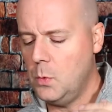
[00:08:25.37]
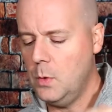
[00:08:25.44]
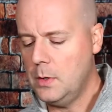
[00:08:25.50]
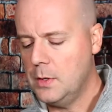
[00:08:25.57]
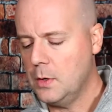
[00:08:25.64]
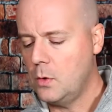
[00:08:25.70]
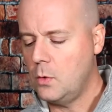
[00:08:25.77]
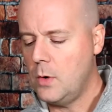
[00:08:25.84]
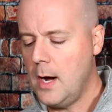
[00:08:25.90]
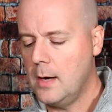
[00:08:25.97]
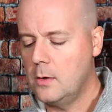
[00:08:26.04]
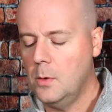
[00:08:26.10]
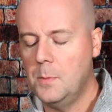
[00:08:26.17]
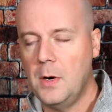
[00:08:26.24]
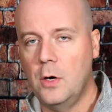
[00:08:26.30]
with the
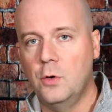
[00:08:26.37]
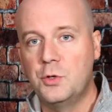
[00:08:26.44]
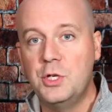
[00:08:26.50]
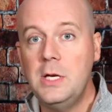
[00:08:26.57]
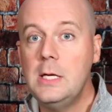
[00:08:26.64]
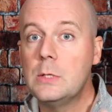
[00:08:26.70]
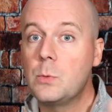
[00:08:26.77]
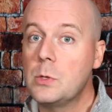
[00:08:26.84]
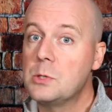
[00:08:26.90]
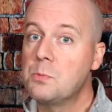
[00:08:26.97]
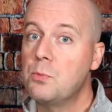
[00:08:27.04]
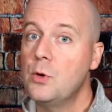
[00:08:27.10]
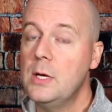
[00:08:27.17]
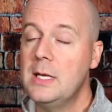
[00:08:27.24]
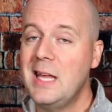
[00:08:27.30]
Crackle Barrel cheese, which
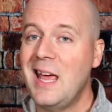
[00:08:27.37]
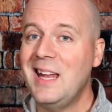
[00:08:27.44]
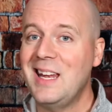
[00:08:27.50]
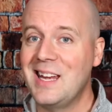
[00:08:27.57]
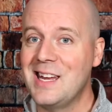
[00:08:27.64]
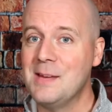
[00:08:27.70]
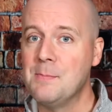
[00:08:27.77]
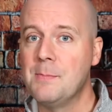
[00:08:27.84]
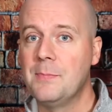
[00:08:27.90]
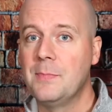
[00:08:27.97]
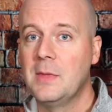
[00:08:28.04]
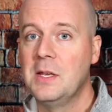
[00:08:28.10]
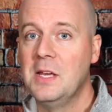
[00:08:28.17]
predated them,